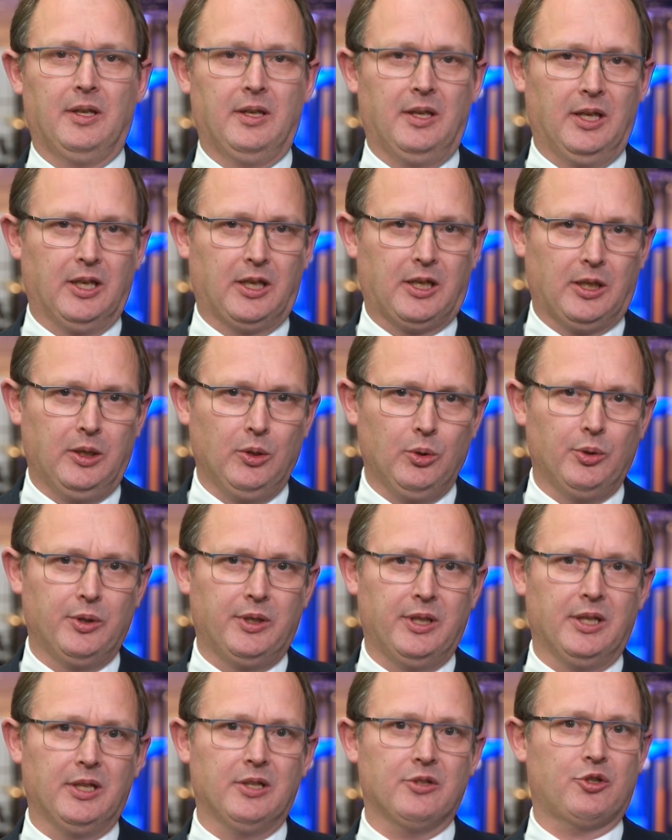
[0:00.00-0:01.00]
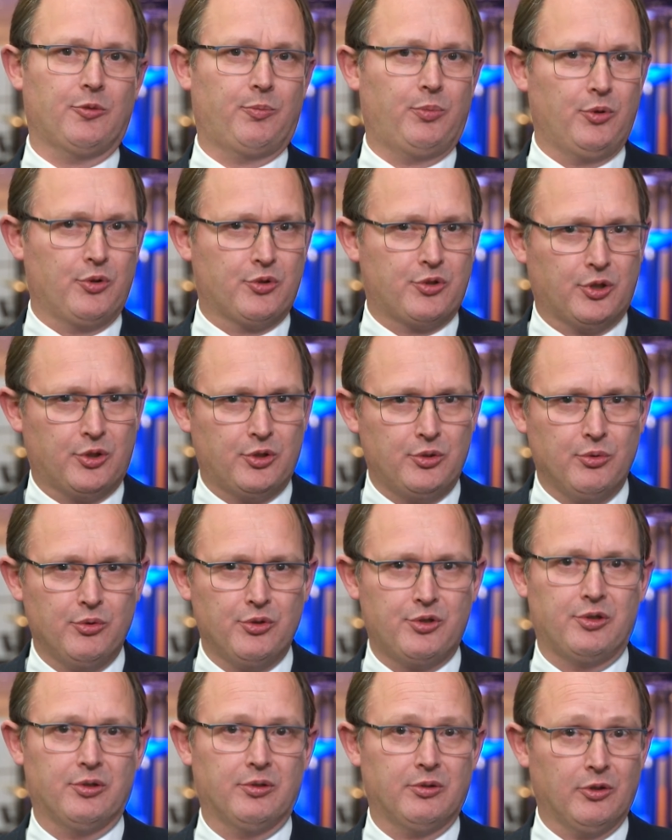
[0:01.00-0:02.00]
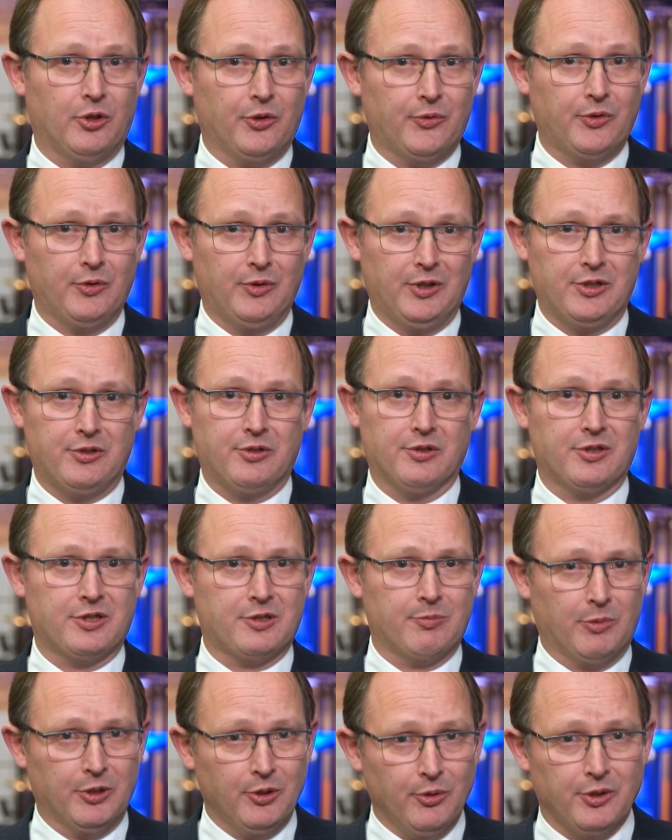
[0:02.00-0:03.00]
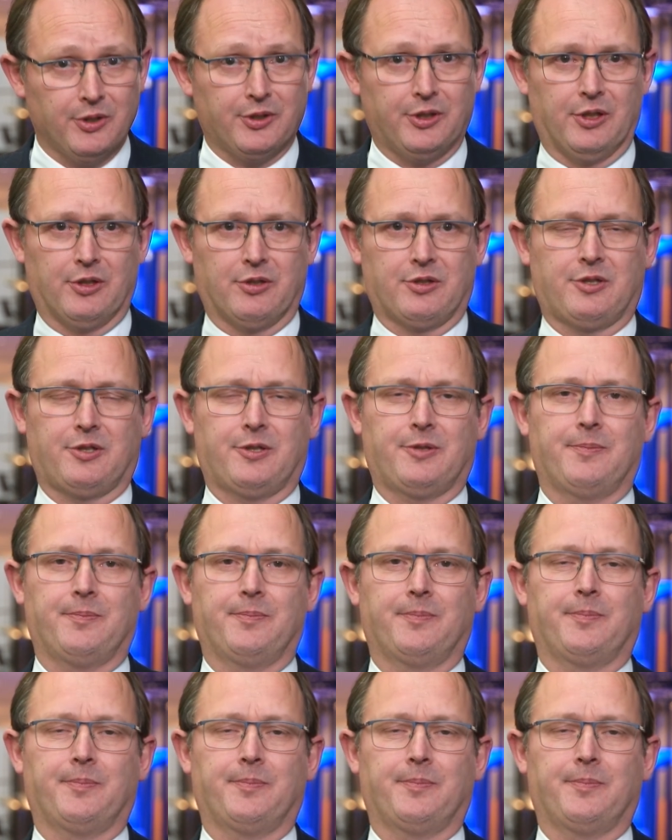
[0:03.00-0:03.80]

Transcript: including the persecution of religious minorities.